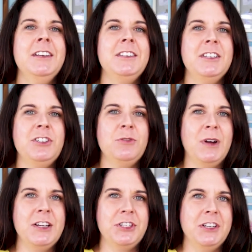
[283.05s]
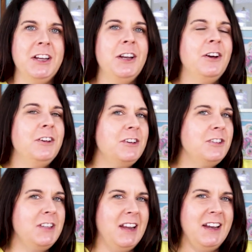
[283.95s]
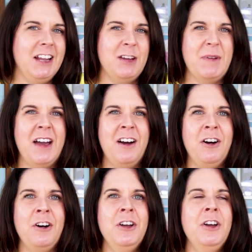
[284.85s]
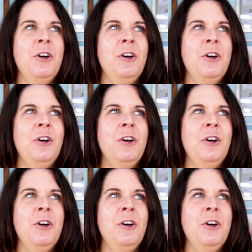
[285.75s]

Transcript: situation and understanding about